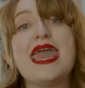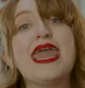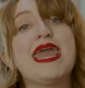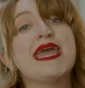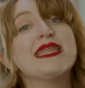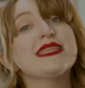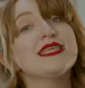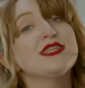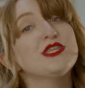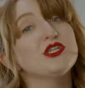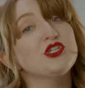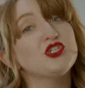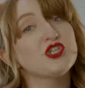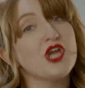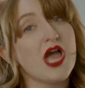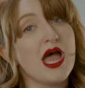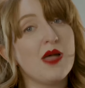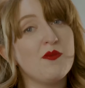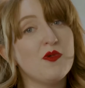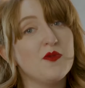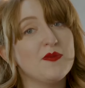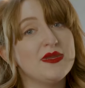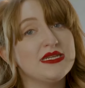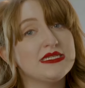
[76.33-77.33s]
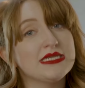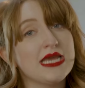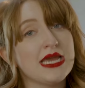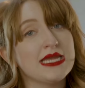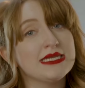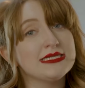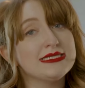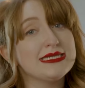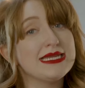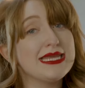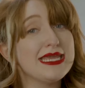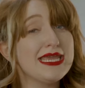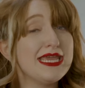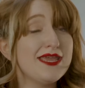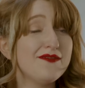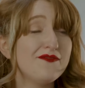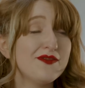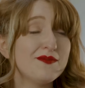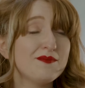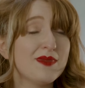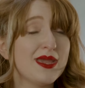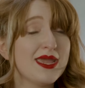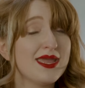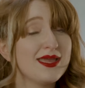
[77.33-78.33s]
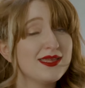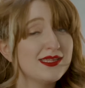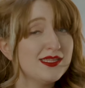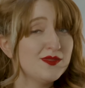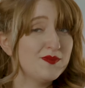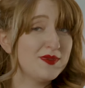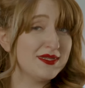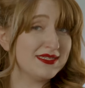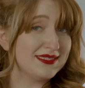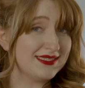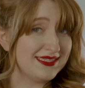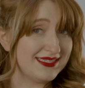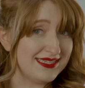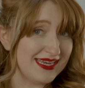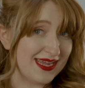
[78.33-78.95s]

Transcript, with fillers: and that the job will be done to even my husband's